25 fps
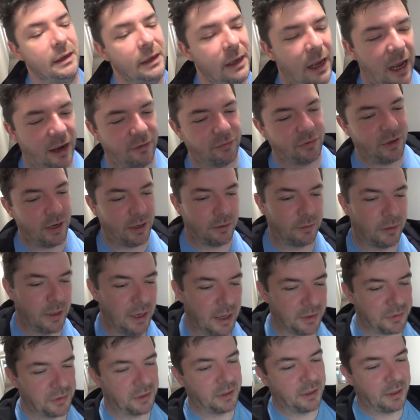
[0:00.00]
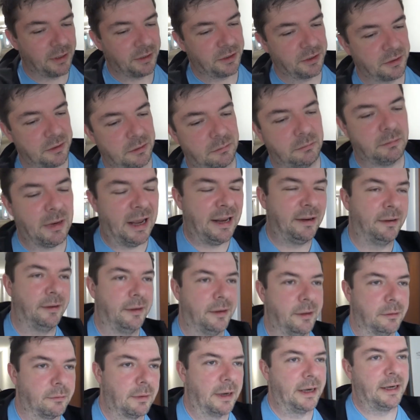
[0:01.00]
half an hour, nothing. I just ended
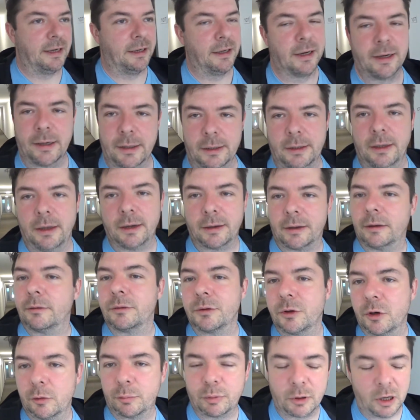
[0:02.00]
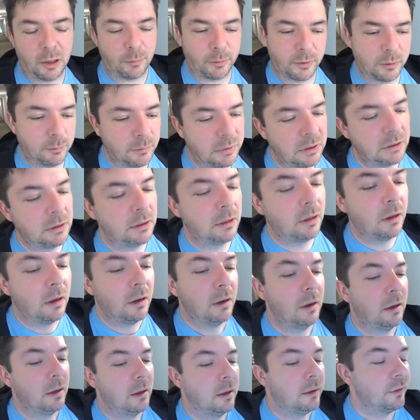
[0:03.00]
it right at nine o'clock. That was no problem.
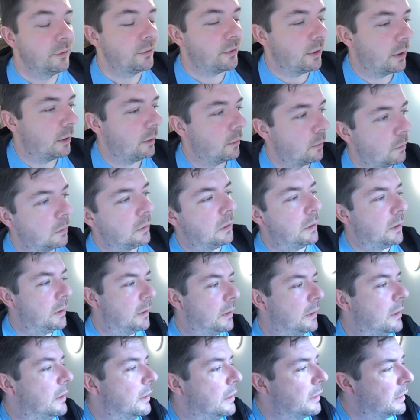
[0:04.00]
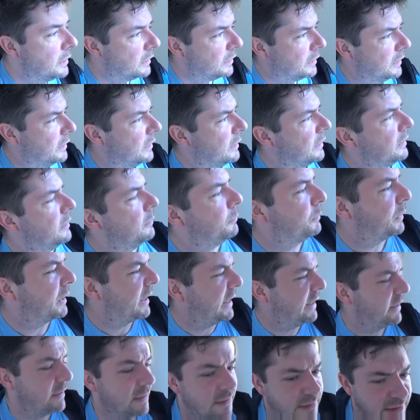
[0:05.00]
So, but I
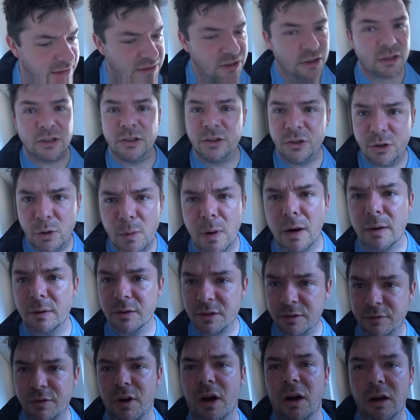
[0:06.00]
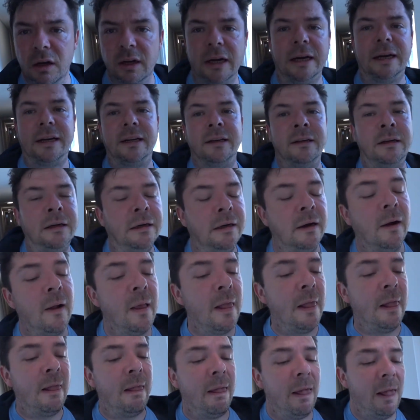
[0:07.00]
had at least a good two hours of talking.
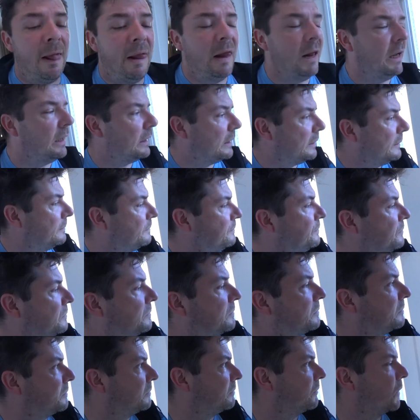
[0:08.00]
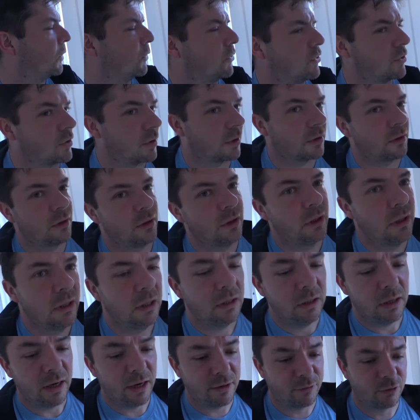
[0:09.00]
Um, those are
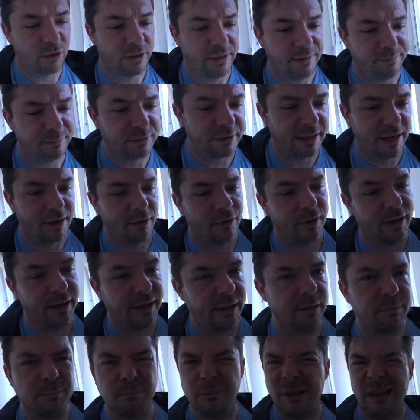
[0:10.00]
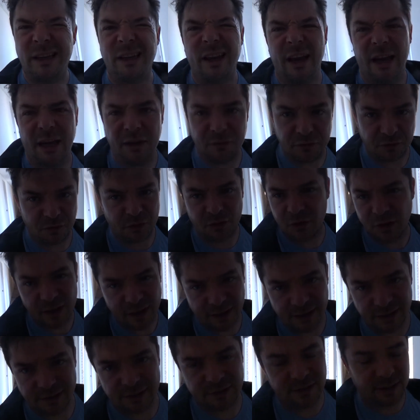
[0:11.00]
every Saturday midday for the
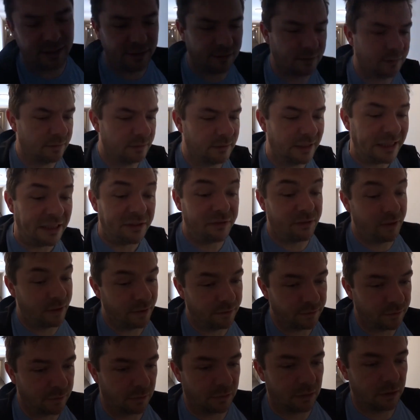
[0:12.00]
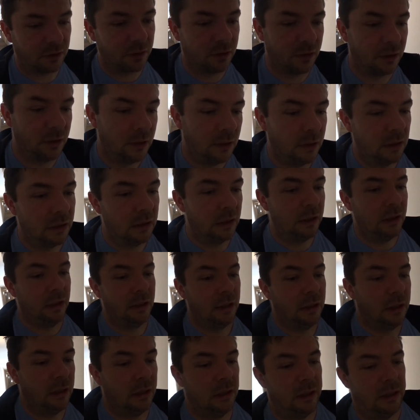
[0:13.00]
United States, evening for
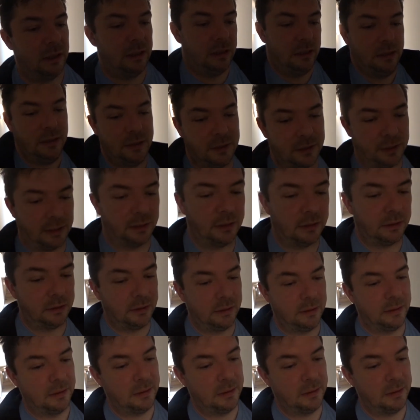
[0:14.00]
the